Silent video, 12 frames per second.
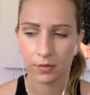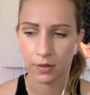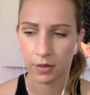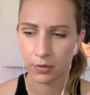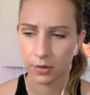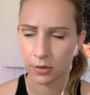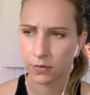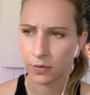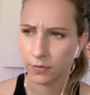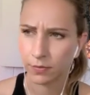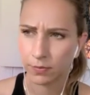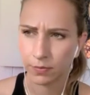was
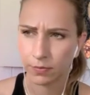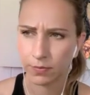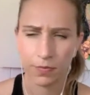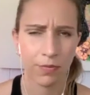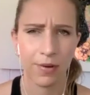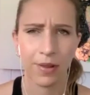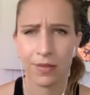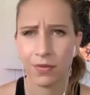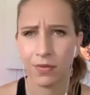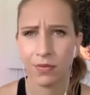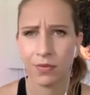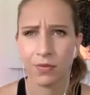over
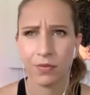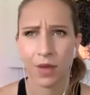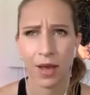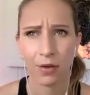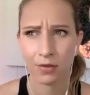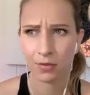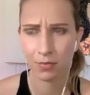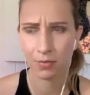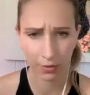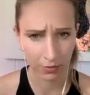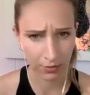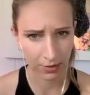3,000
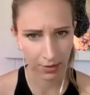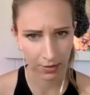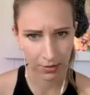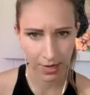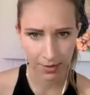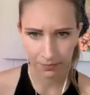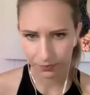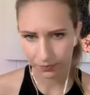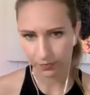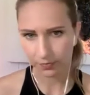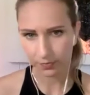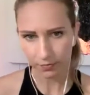posts the other day.
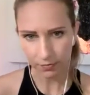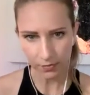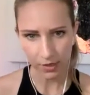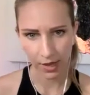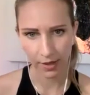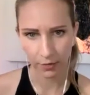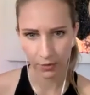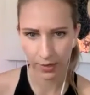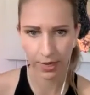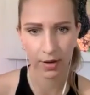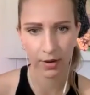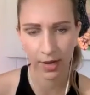I've
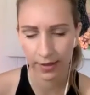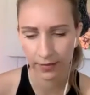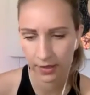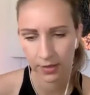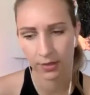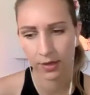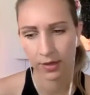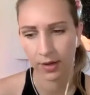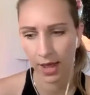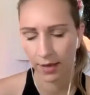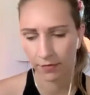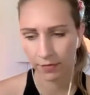already archived and deleted
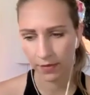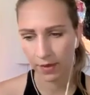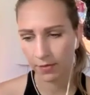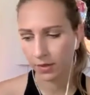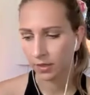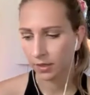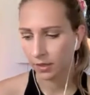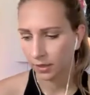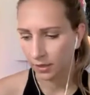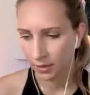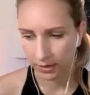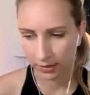half of them,
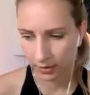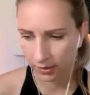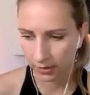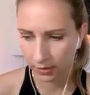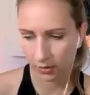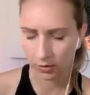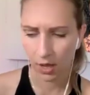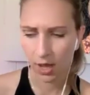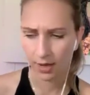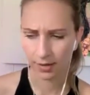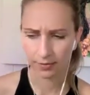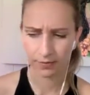and there's still a
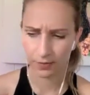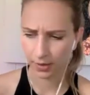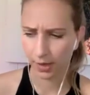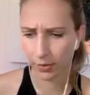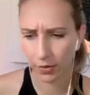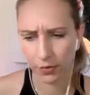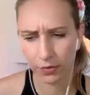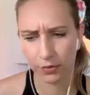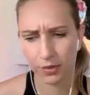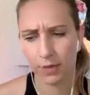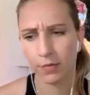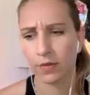lot, and I'm going through
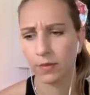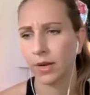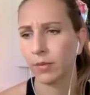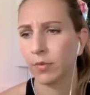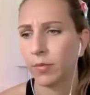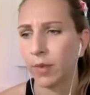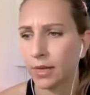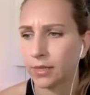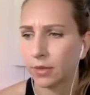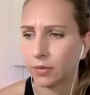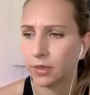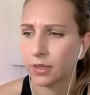some of them, and I'm
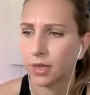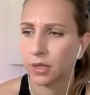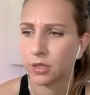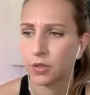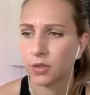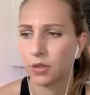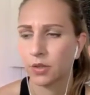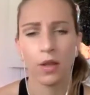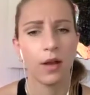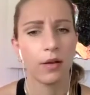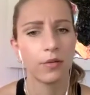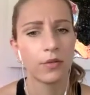reminded with such
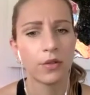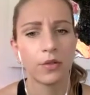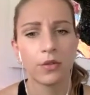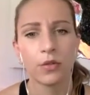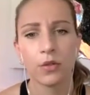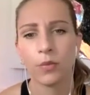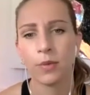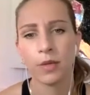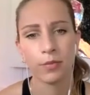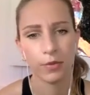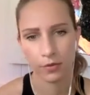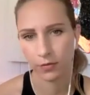love to so many
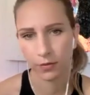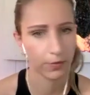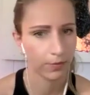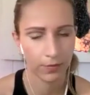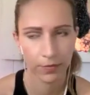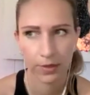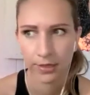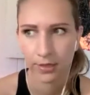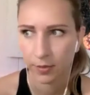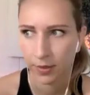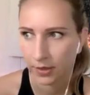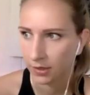beautiful
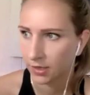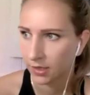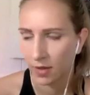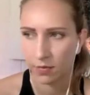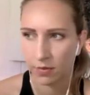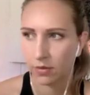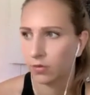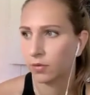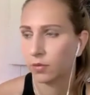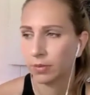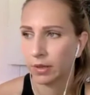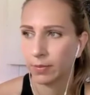experiences I've been
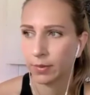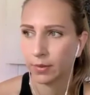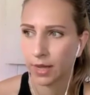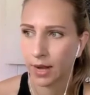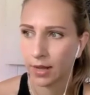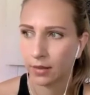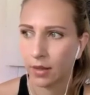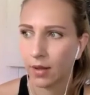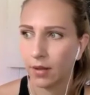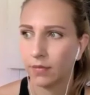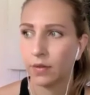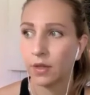through, people that I
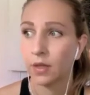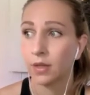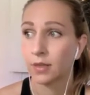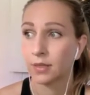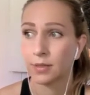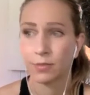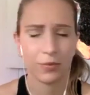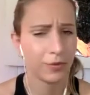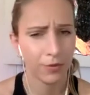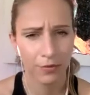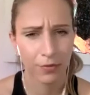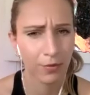love, some
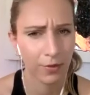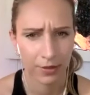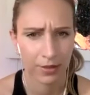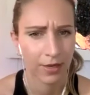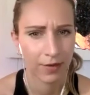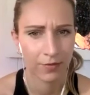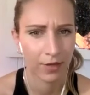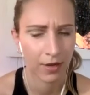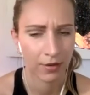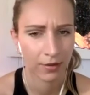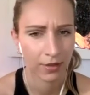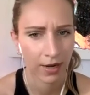beautiful work that I've
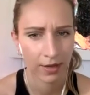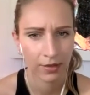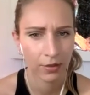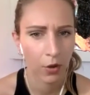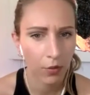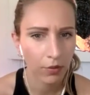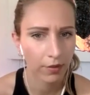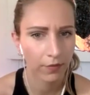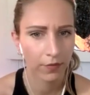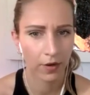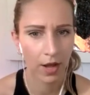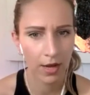done that I totally
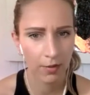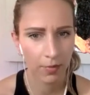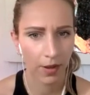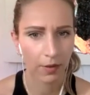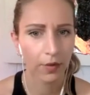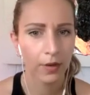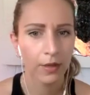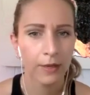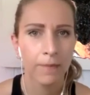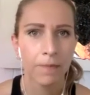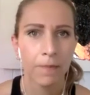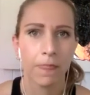forgot about.
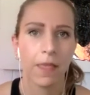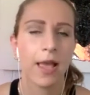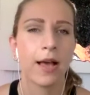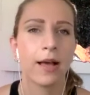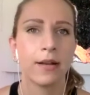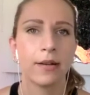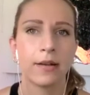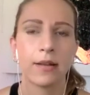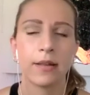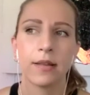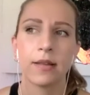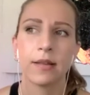And
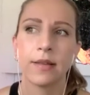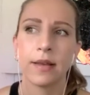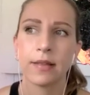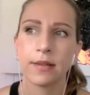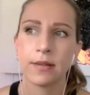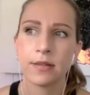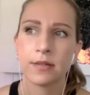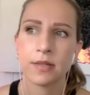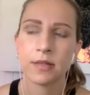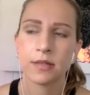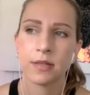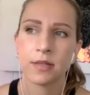yet there's
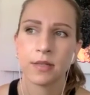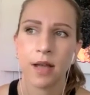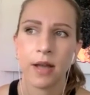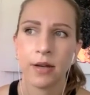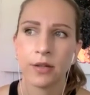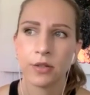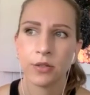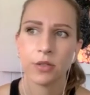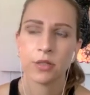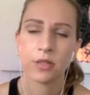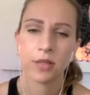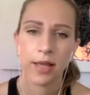this desire to
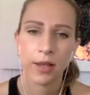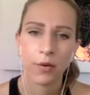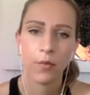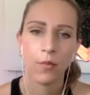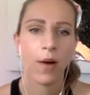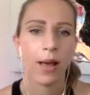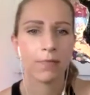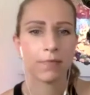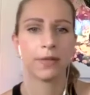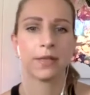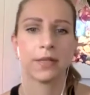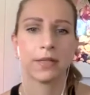just like wipe
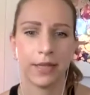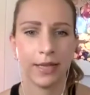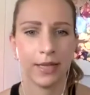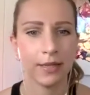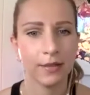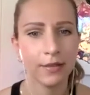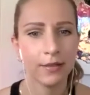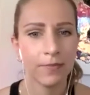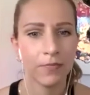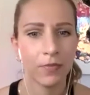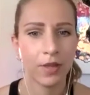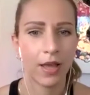it clean
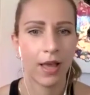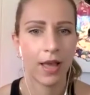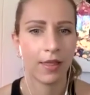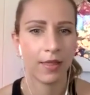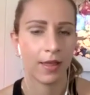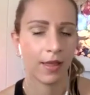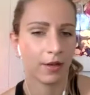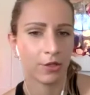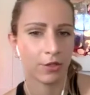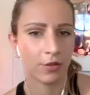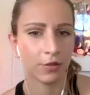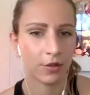and then
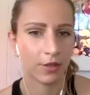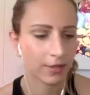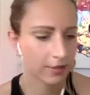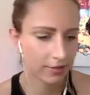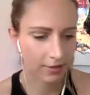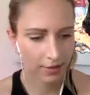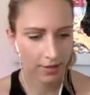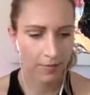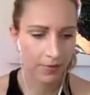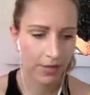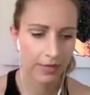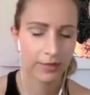shoot this
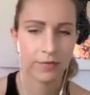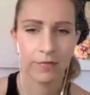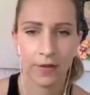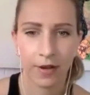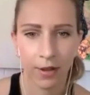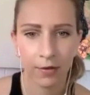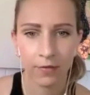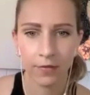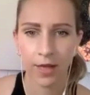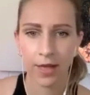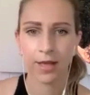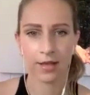amazing video of
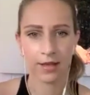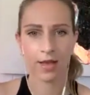like,